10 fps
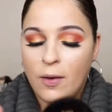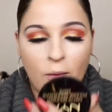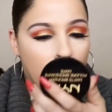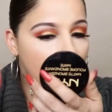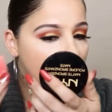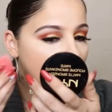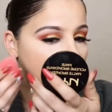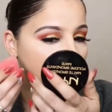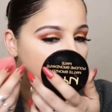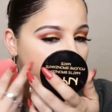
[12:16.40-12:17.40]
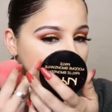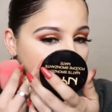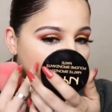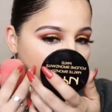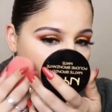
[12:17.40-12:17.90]
Wow, the
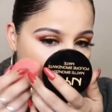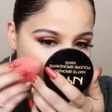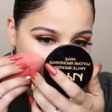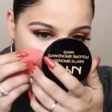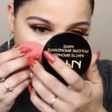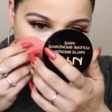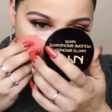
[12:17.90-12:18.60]
same thing.